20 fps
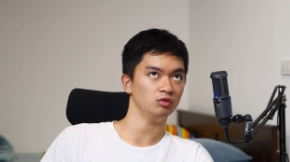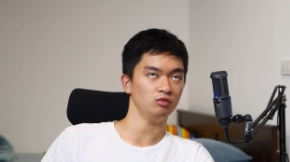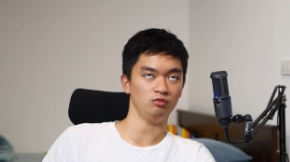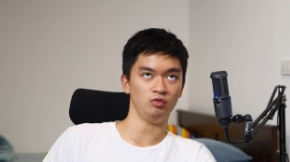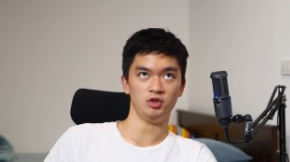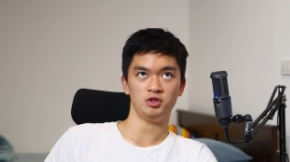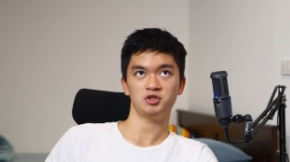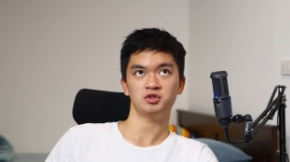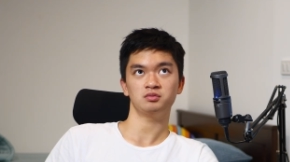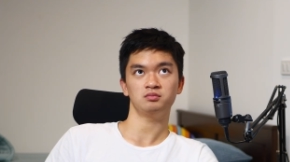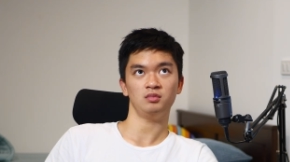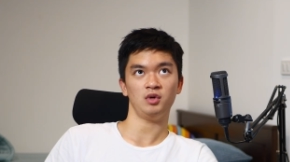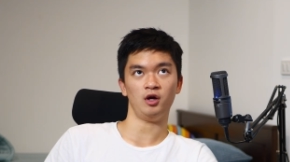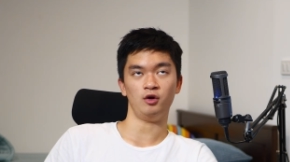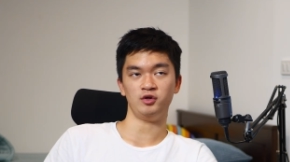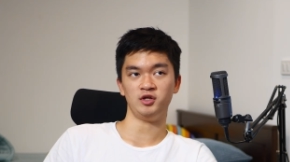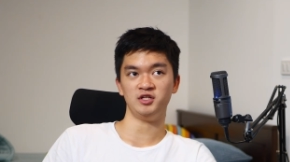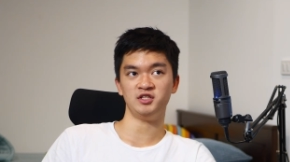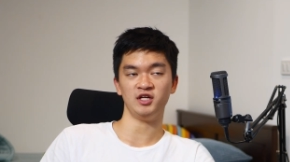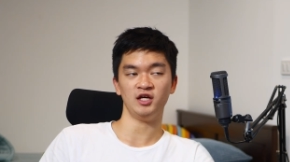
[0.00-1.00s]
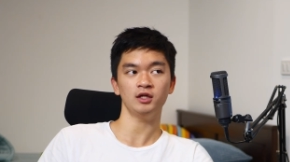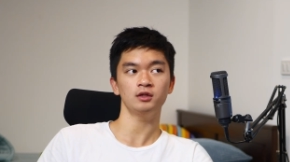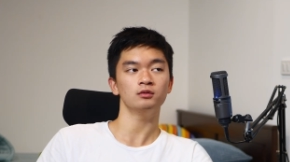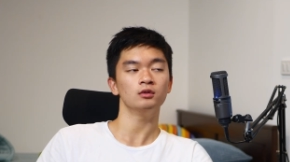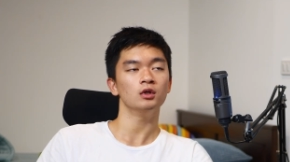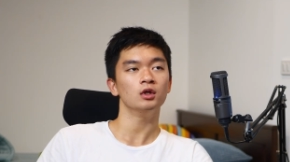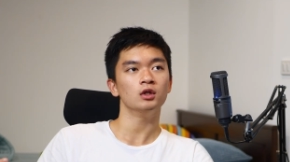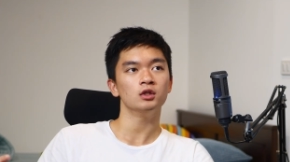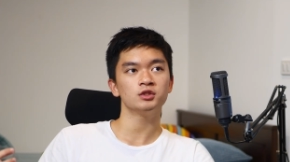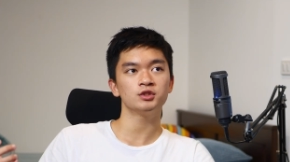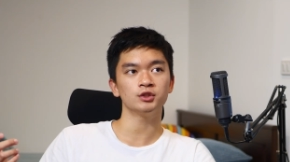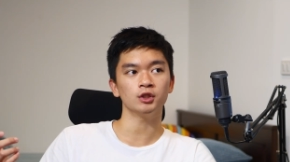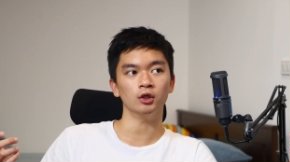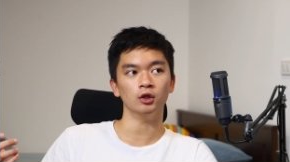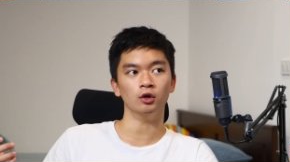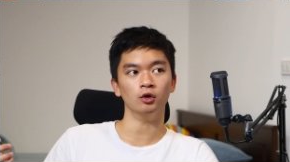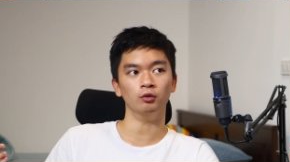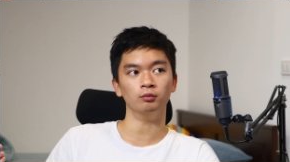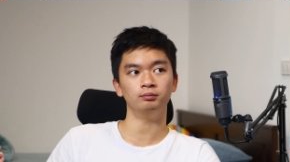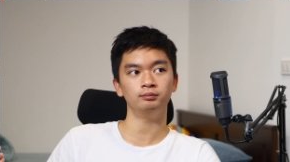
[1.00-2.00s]
which I already did.
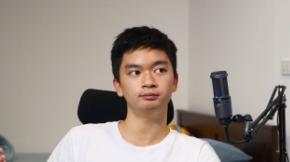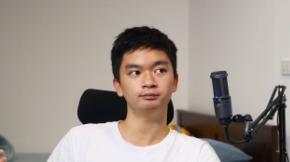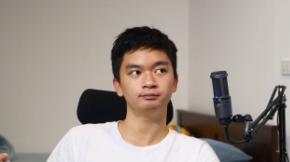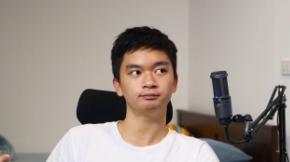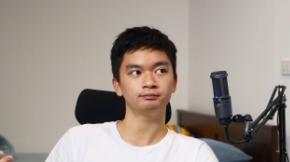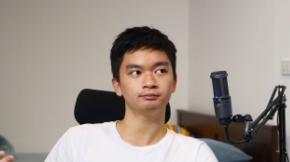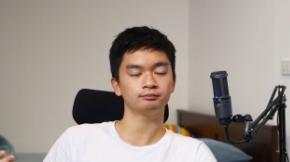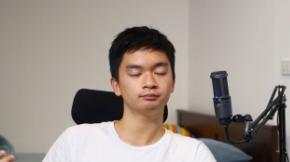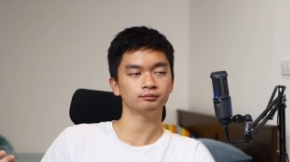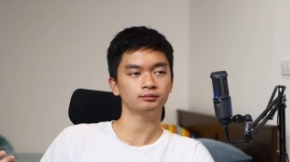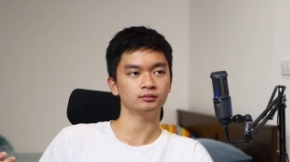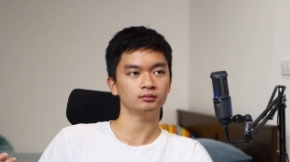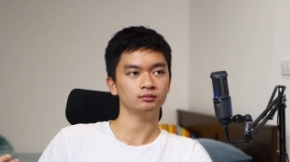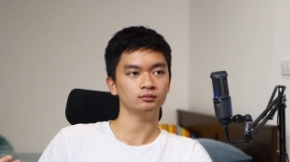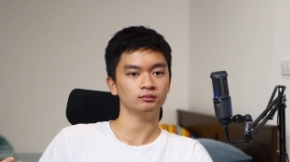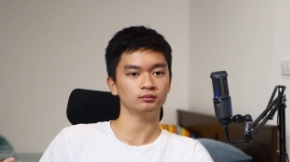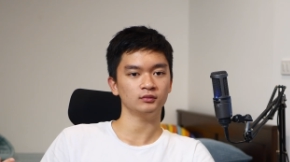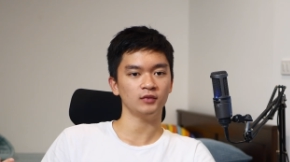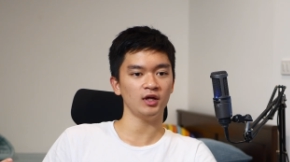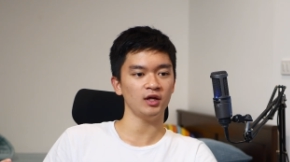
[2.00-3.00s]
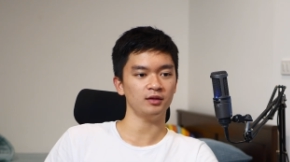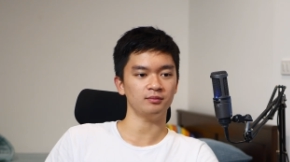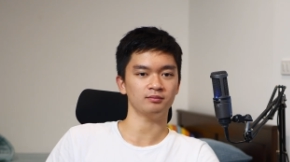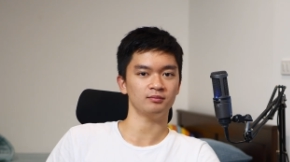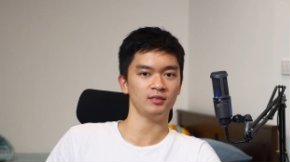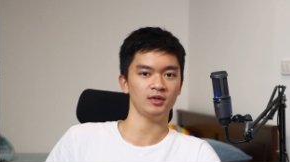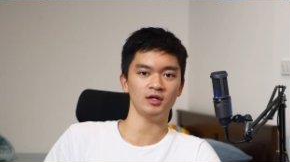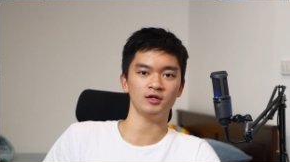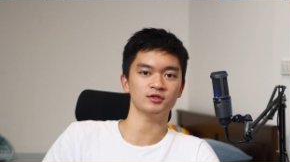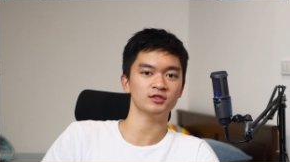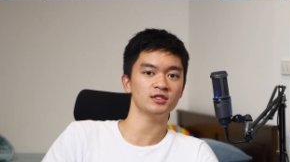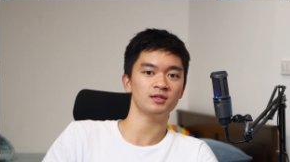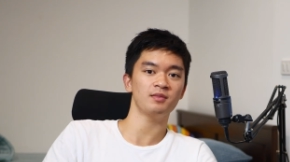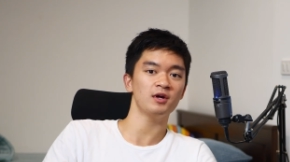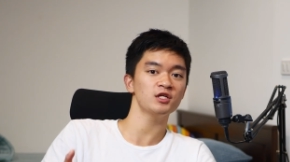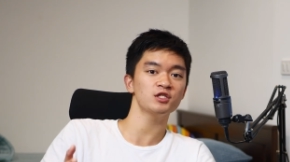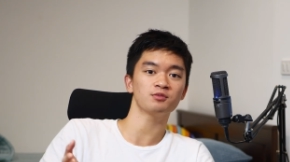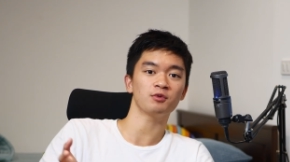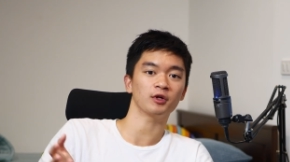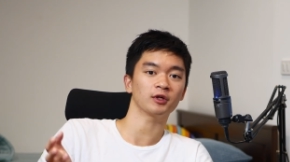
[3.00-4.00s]
So, hey, here's the
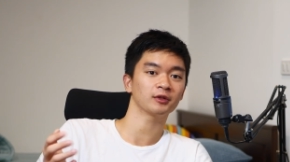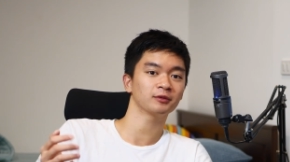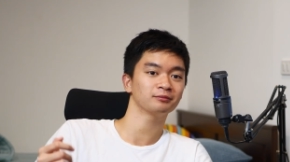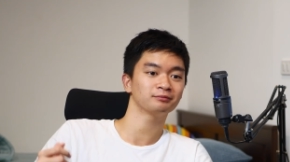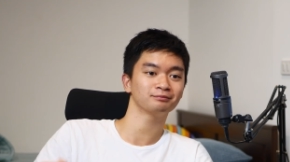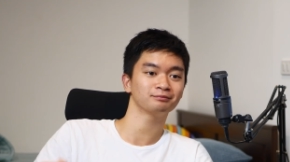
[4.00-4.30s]
benchmark.